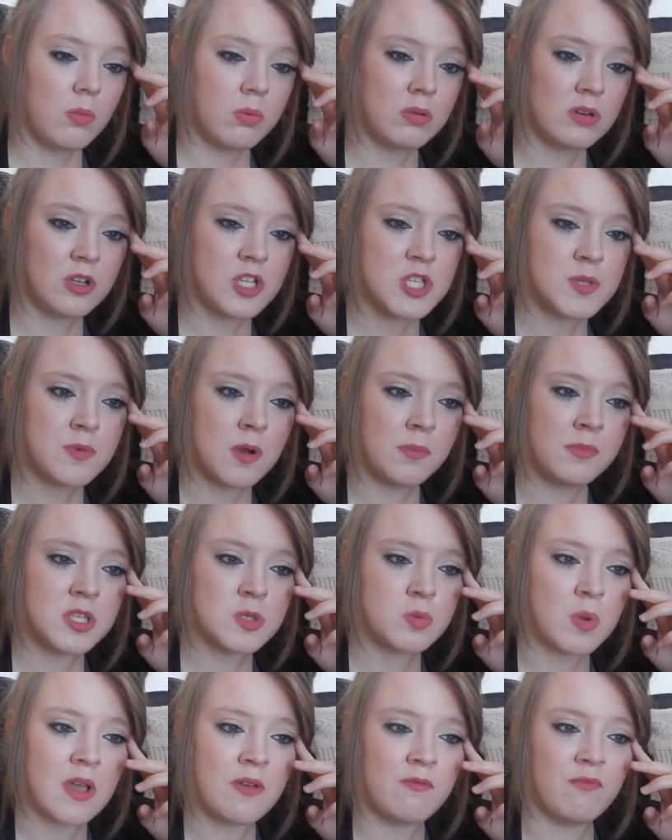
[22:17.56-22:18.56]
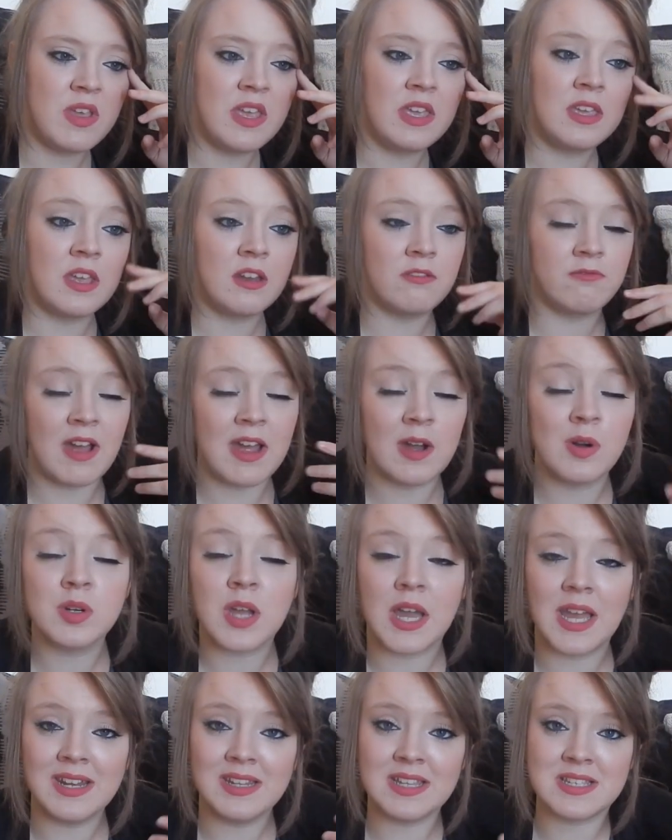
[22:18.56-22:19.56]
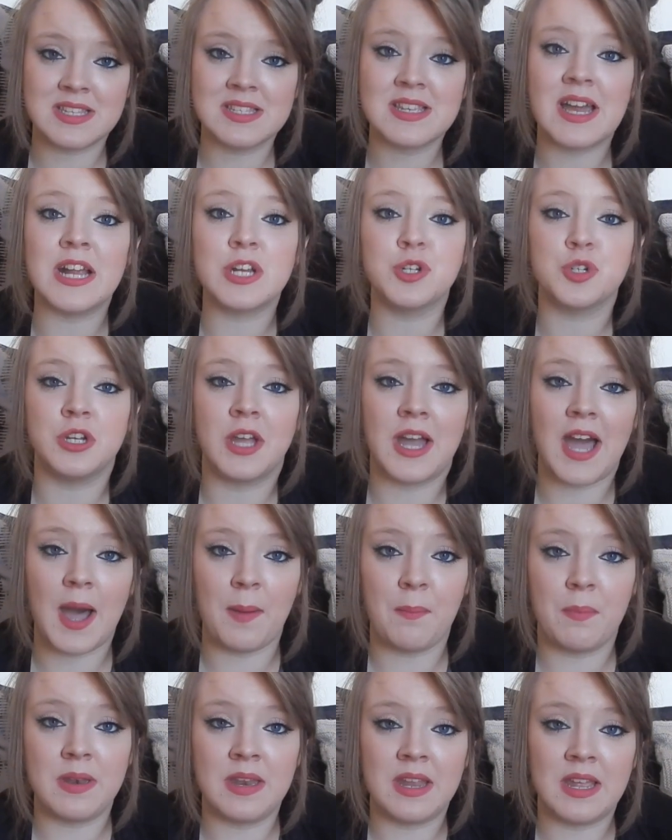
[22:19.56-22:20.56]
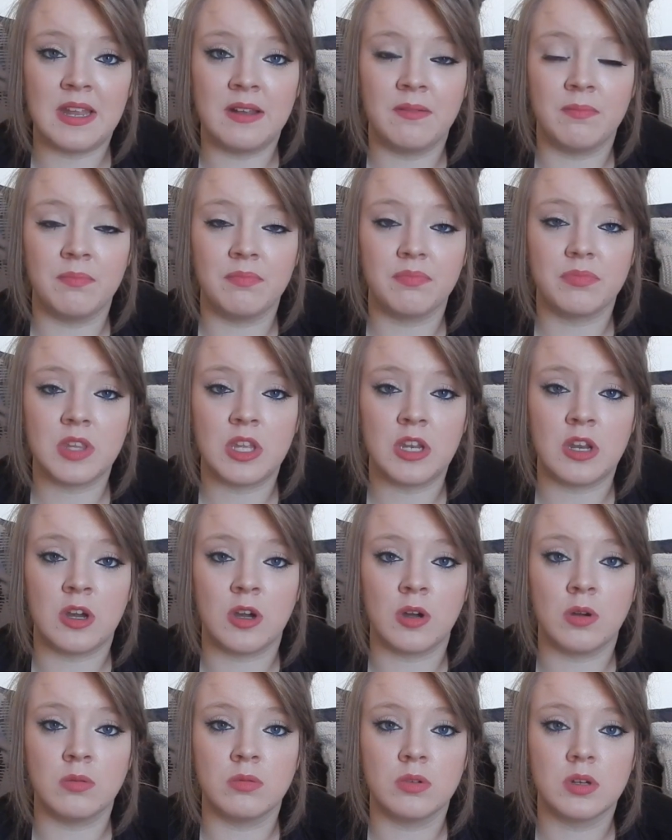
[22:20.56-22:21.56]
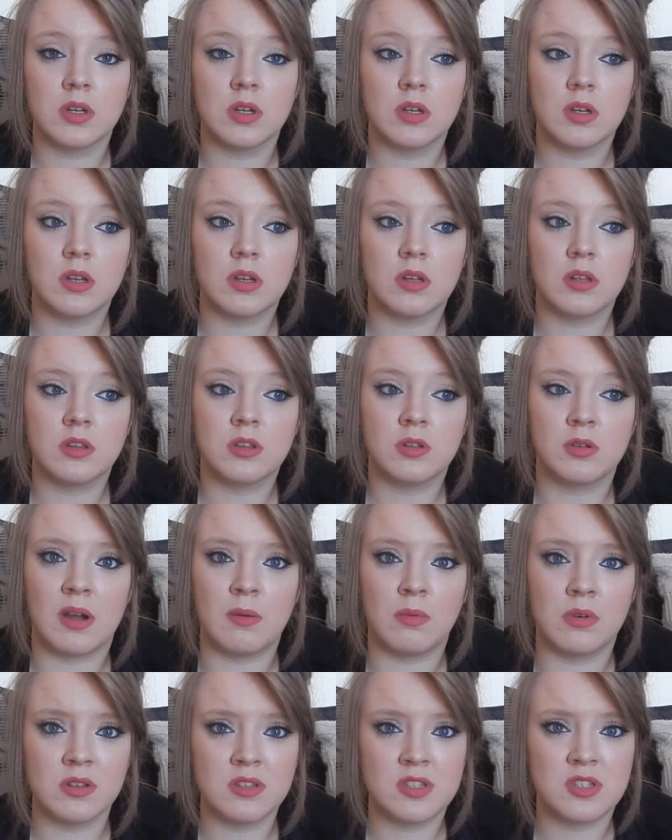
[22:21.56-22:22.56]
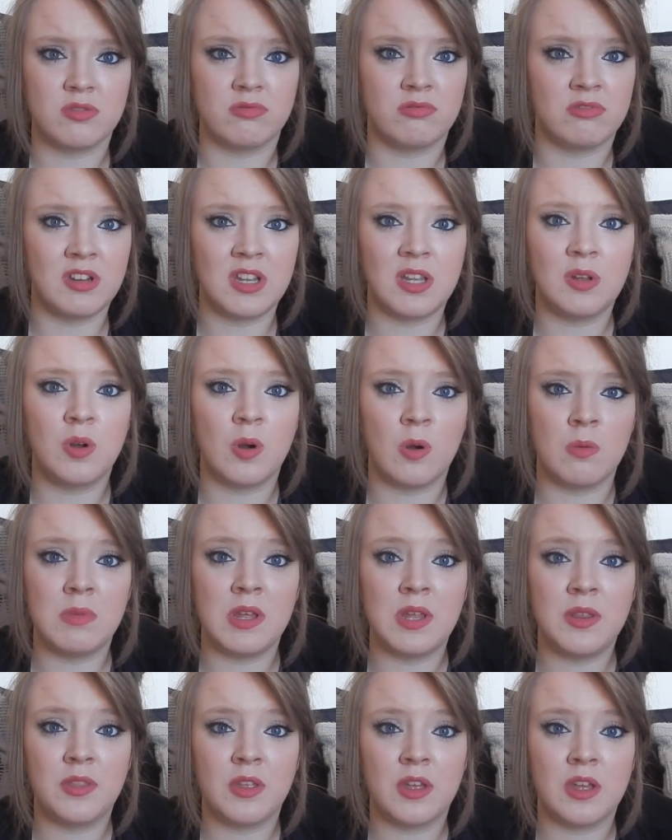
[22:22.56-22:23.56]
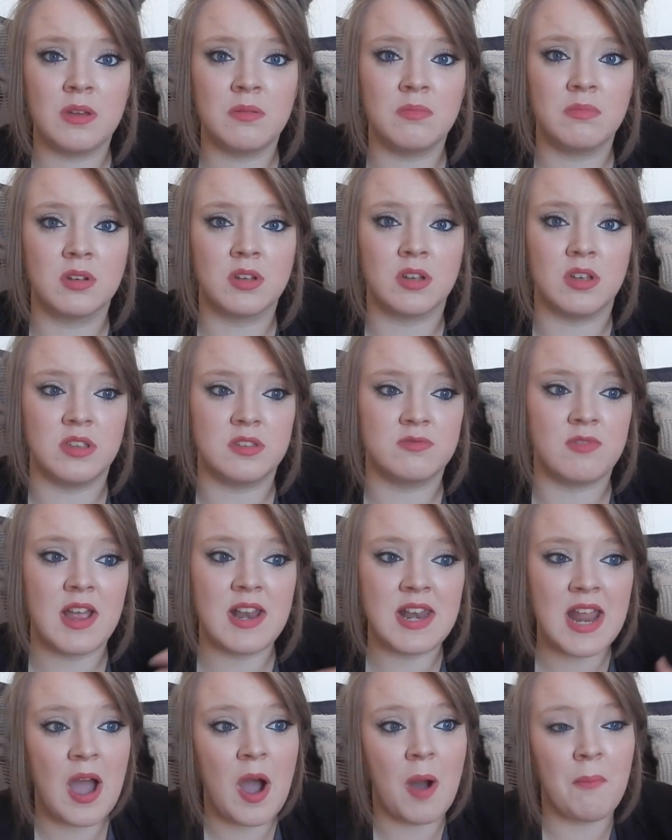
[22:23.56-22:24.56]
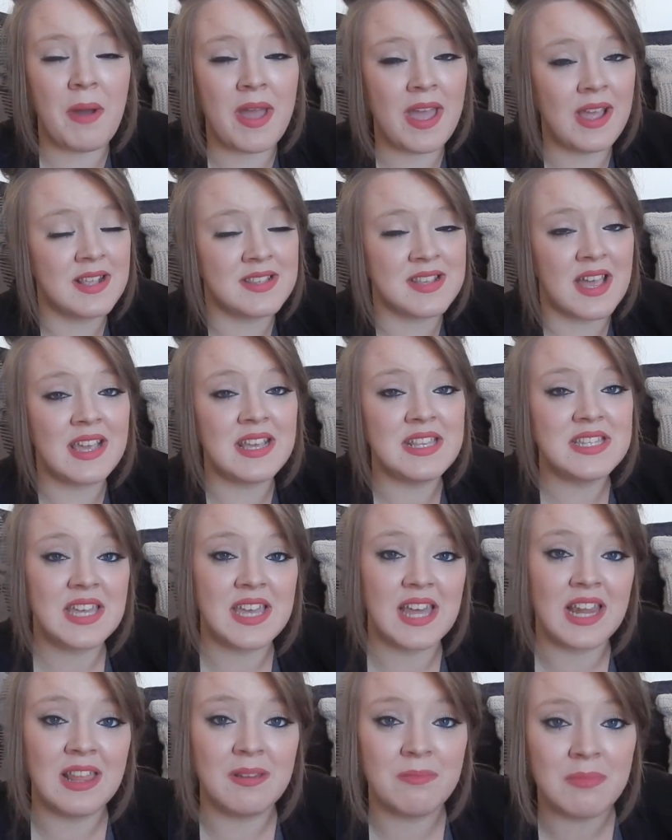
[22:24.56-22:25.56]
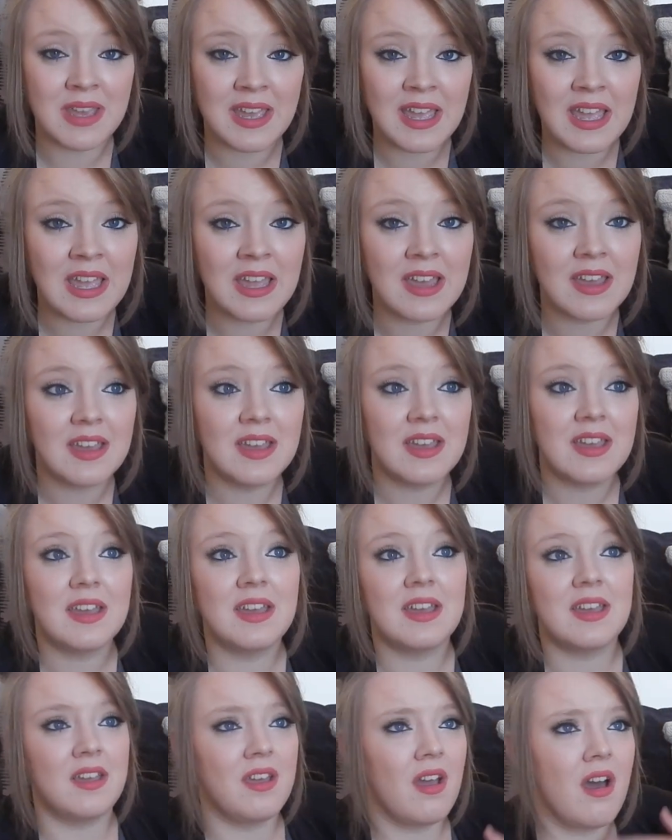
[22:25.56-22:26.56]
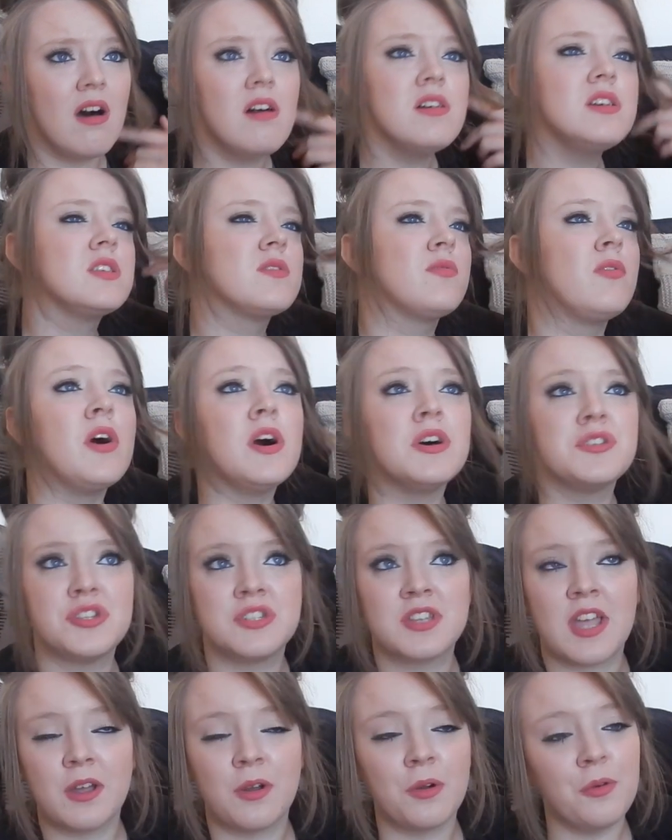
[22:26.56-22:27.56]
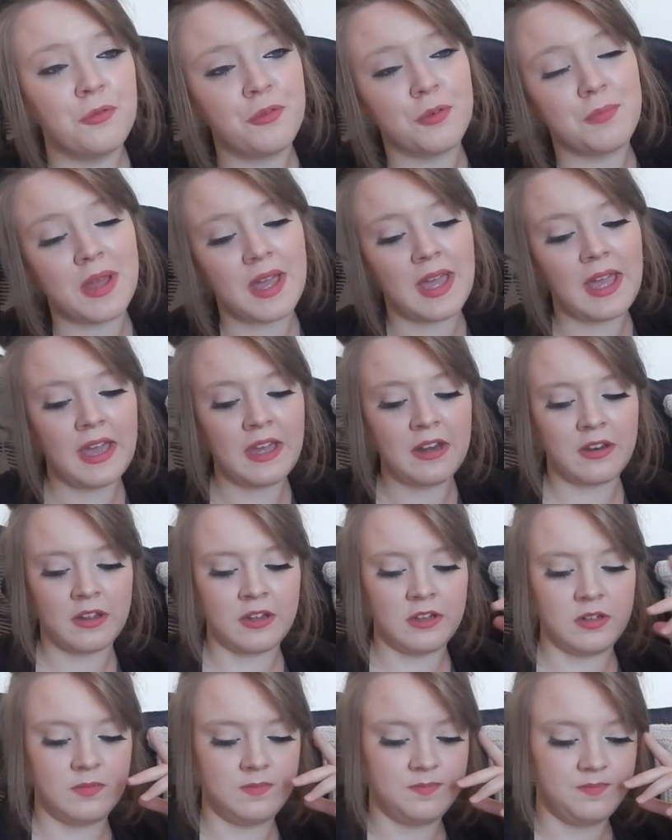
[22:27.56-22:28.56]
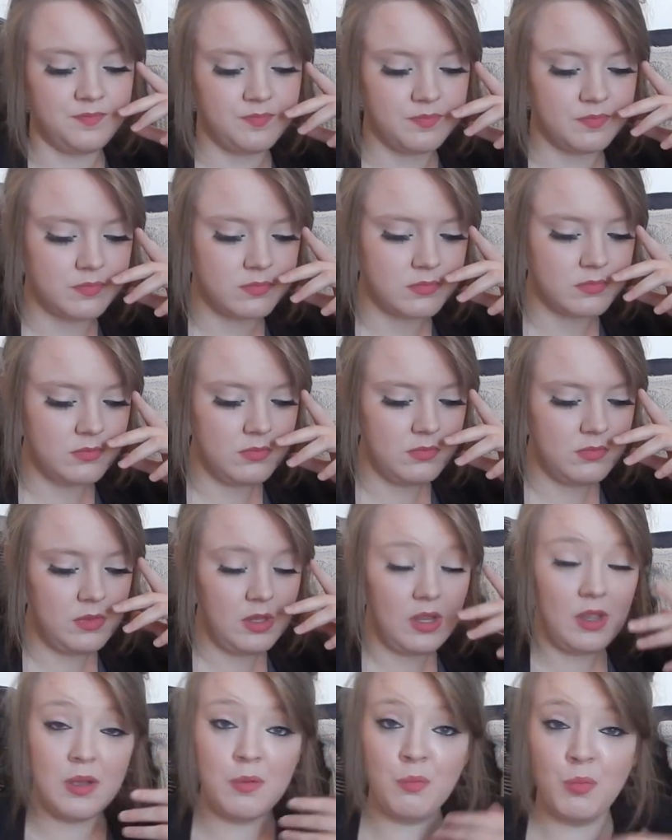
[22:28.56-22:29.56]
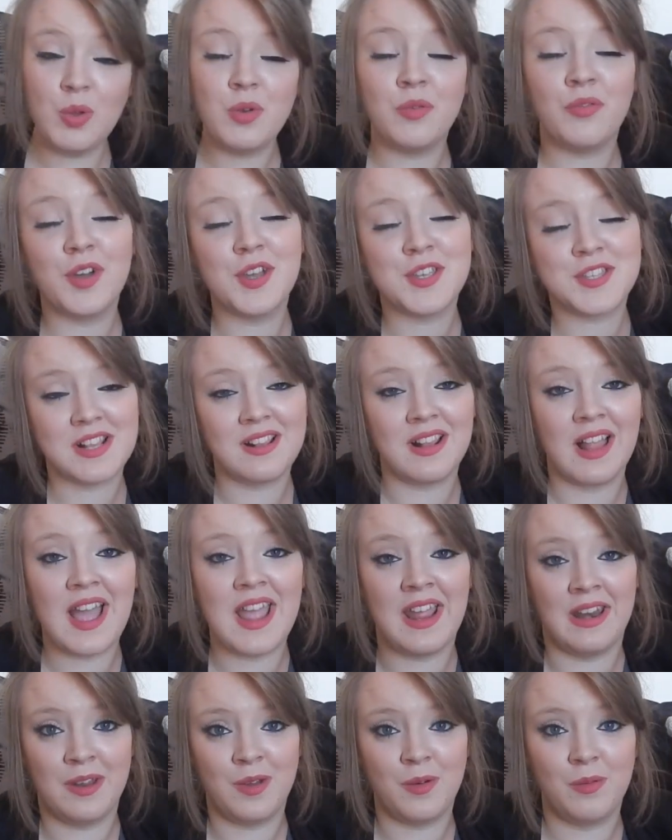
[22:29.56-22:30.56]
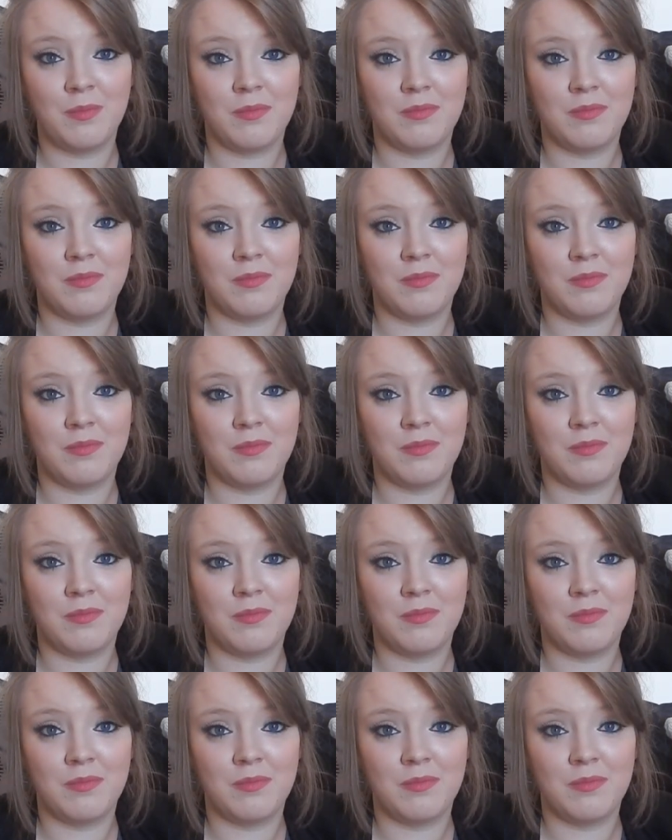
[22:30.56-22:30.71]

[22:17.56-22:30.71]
one of those moments where I'm thinking, right, okay, this is actually happening, you know, do I want to really go meet them? Because right now my anxiety is killing me. All these thoughts just get going through my head. We were first in line.